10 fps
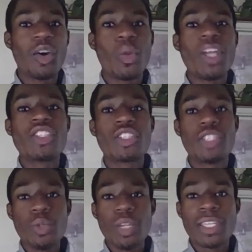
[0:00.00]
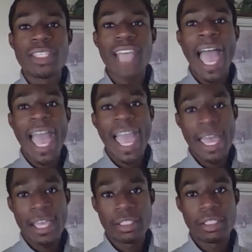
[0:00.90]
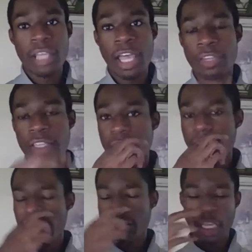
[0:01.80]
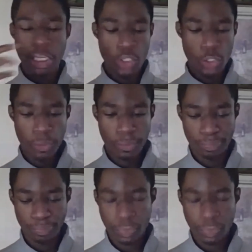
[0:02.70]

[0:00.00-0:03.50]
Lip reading: When students ask, now this is a teacher,